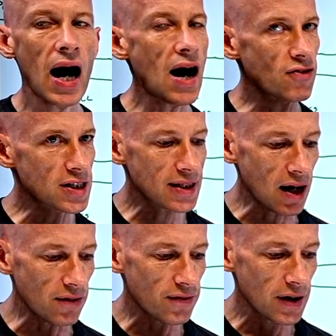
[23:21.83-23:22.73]
other
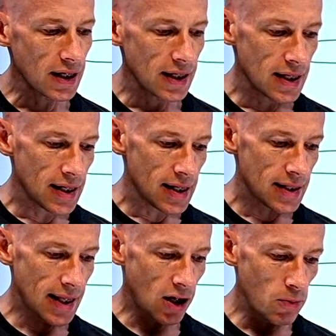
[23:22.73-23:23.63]
stuff.
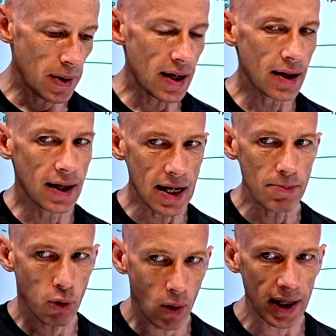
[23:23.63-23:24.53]
So that could be a
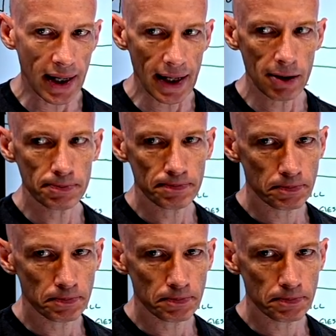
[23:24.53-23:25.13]
key point here.